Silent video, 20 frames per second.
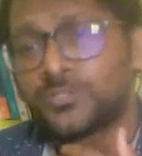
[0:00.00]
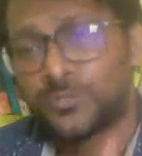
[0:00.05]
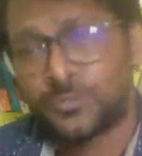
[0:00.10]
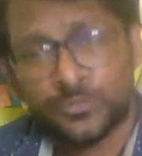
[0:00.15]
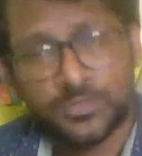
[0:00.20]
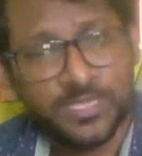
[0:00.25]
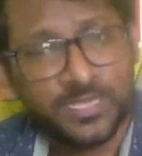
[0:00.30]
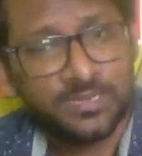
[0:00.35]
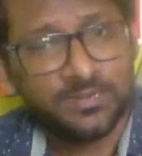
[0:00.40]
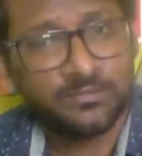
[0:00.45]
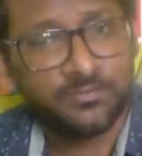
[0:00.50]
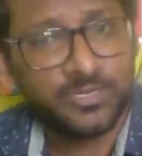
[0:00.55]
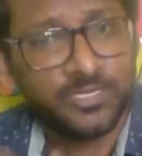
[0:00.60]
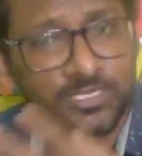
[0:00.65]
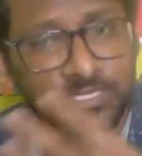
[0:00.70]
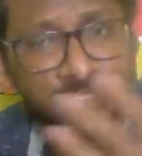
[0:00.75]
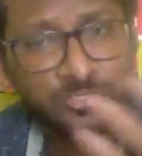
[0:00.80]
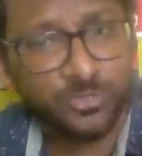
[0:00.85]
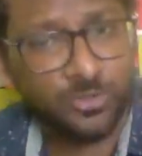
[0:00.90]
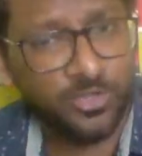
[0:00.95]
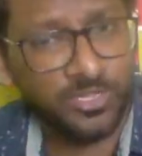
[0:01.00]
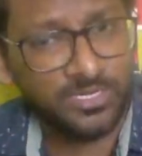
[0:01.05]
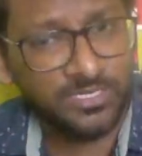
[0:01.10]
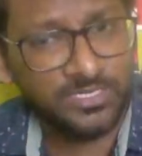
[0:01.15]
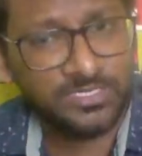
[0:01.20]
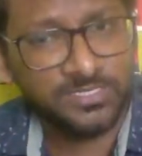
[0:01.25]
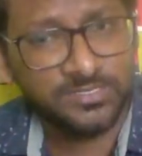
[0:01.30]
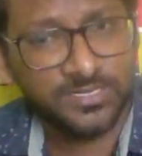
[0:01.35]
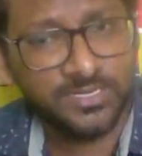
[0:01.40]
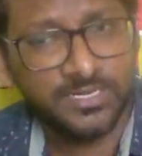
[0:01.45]
So then when the soil
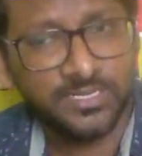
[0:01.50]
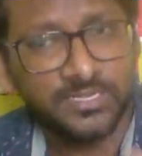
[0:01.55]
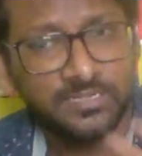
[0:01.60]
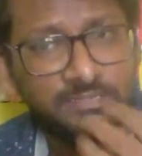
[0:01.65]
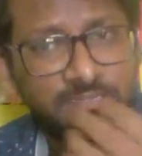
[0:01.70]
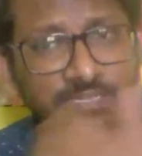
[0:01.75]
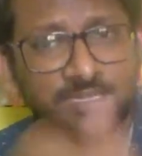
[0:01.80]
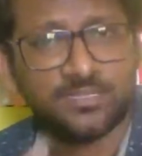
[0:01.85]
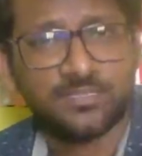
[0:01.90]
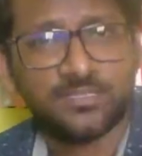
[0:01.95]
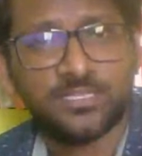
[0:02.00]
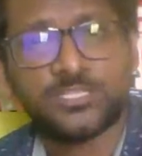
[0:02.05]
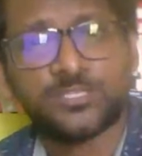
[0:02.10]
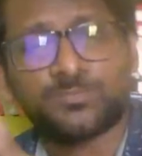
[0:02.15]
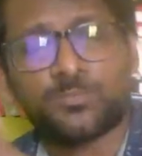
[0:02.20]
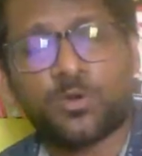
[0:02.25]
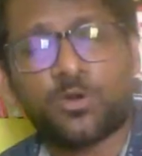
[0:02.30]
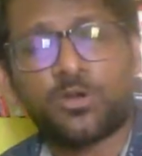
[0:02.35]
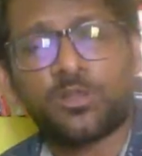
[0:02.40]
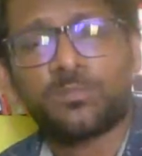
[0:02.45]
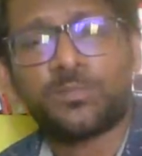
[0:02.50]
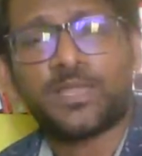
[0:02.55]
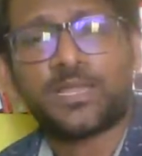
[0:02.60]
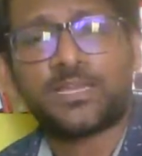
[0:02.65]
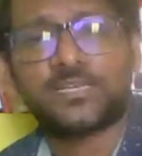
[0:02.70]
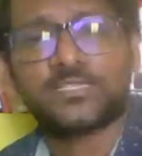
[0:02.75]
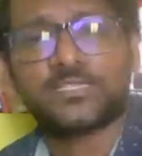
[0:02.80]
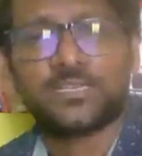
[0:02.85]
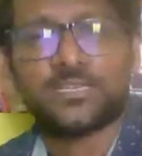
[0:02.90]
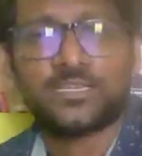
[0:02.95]
is ready, then the small
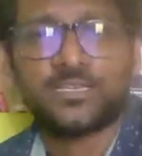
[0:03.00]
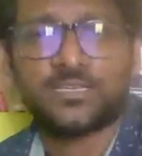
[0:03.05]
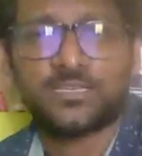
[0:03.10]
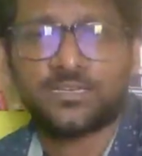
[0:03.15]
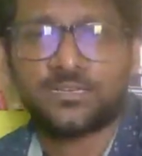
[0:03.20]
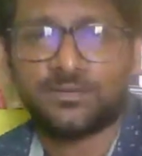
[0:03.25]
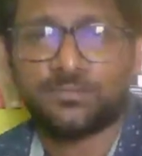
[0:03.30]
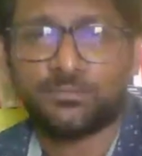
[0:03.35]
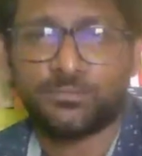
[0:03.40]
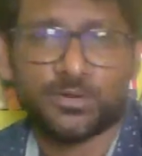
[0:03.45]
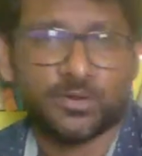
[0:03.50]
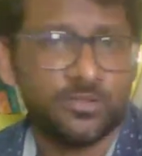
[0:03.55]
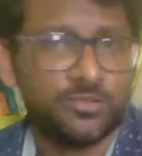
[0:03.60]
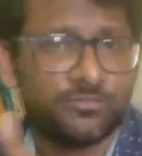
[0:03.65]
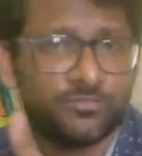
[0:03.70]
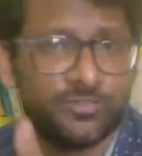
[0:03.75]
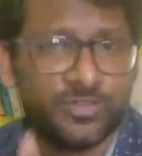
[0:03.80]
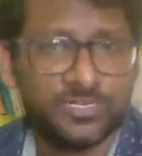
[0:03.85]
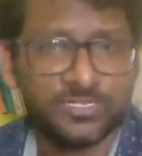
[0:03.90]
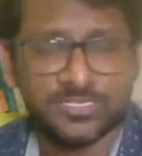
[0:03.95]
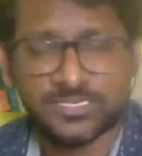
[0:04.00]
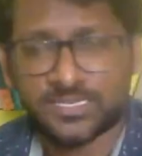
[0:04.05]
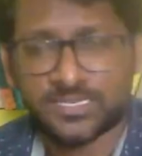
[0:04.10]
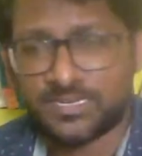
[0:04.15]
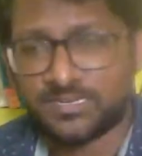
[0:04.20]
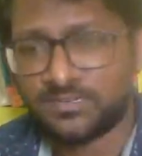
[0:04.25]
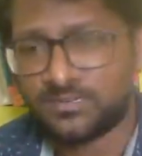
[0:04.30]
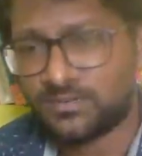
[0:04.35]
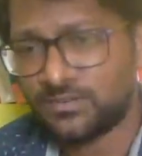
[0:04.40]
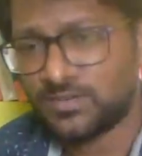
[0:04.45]
plants like bryophytes
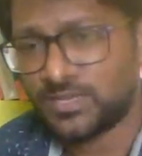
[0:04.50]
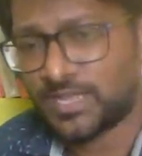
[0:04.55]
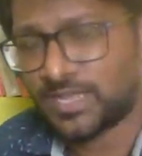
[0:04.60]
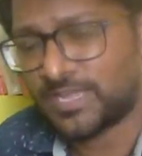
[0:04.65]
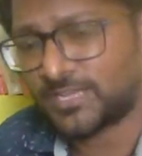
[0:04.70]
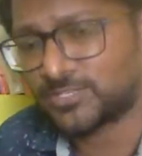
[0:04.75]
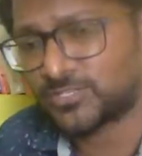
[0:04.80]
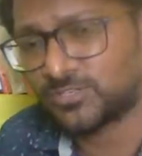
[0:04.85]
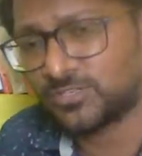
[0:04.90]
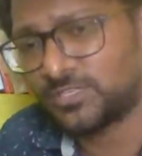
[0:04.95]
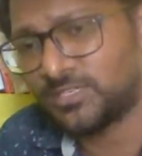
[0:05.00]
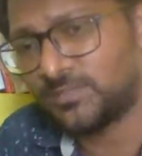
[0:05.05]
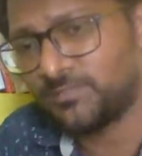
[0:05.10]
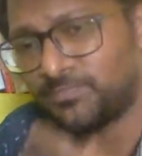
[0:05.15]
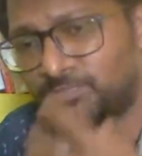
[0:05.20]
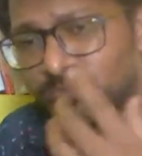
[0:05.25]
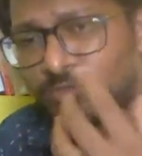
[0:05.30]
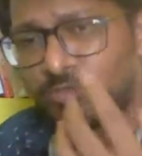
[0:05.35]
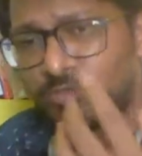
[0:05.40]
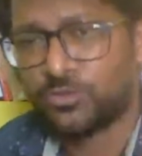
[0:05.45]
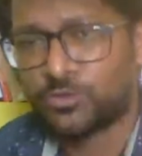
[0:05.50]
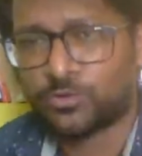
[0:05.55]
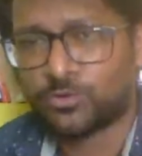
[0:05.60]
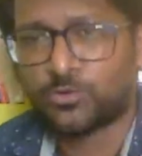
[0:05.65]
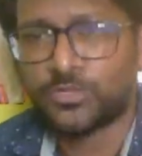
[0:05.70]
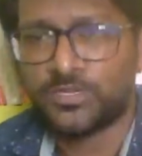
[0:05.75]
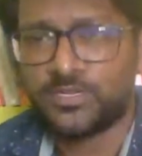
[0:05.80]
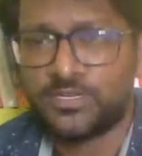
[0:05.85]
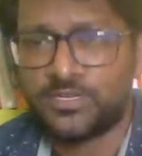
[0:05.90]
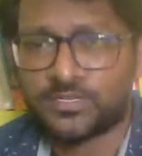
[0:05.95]
can actually
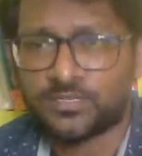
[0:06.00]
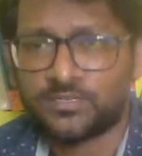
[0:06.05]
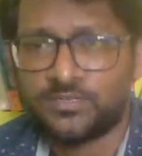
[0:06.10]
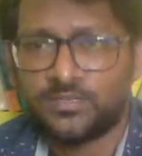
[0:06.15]
grow in it.